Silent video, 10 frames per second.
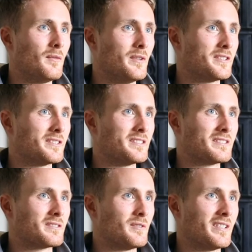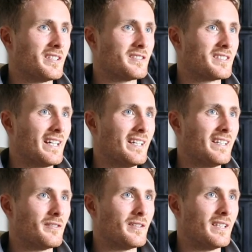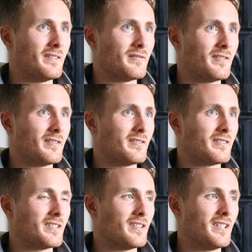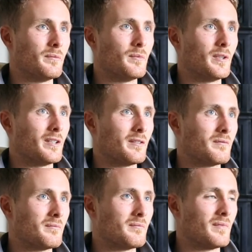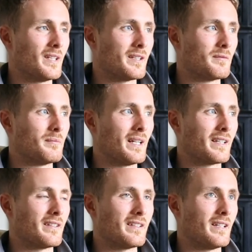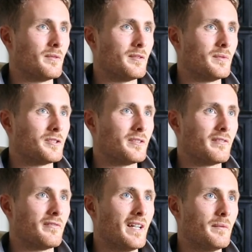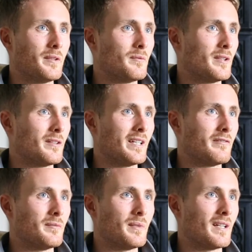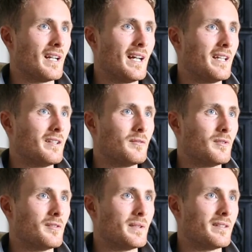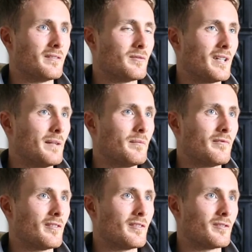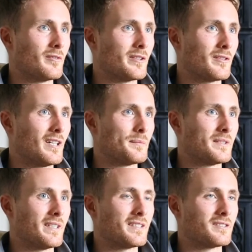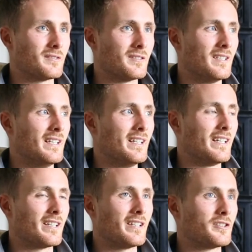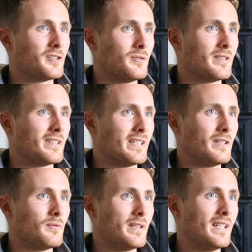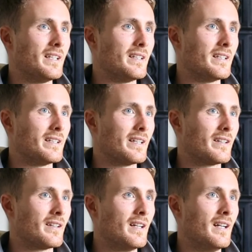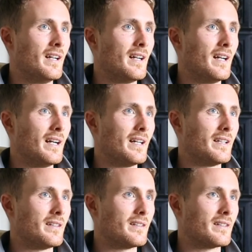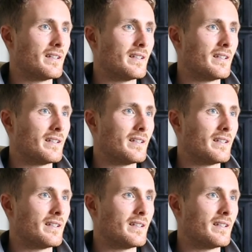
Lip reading: which is quite outstanding really for the time where, like that would have been during the famine, where every bit of land would have been grabbed for growing crops and that. So it kind of showed that they really did care, and